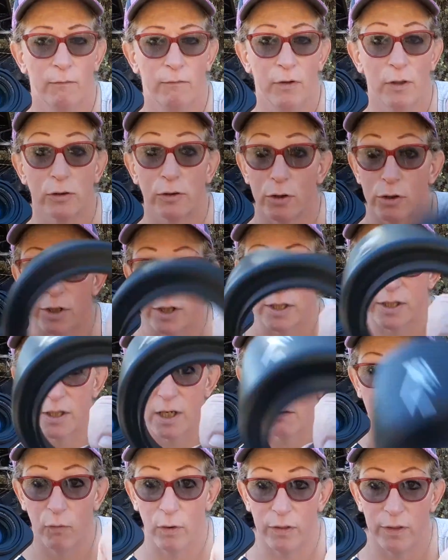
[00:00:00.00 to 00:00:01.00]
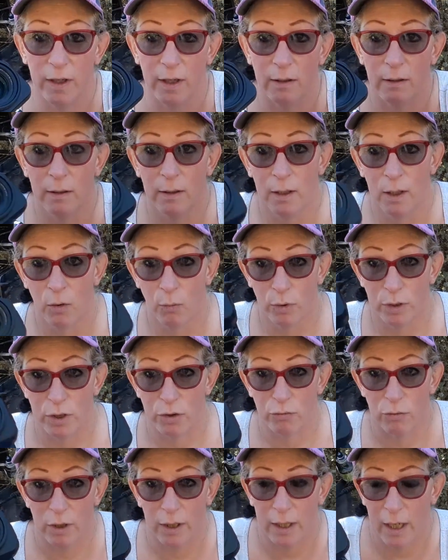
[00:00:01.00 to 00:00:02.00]
filters and stuff with it, which
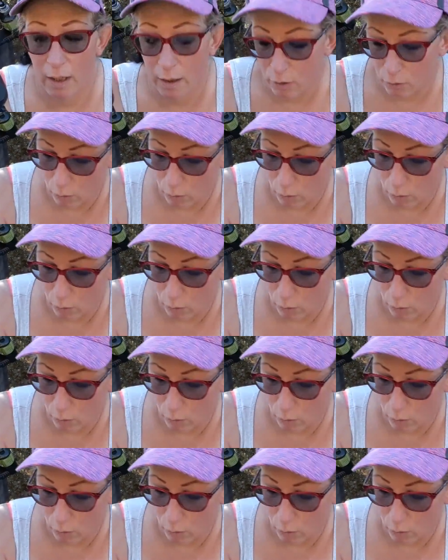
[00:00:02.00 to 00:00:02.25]
is really kind